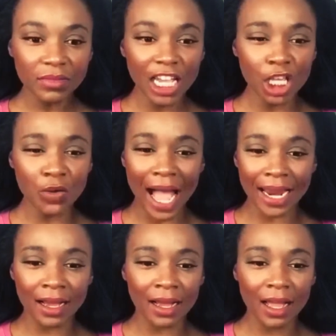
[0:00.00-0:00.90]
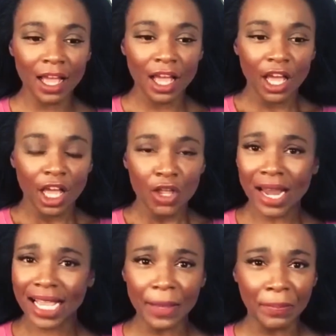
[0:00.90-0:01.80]
you gotta
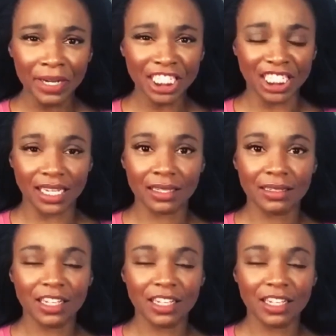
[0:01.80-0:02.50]
keep pushing,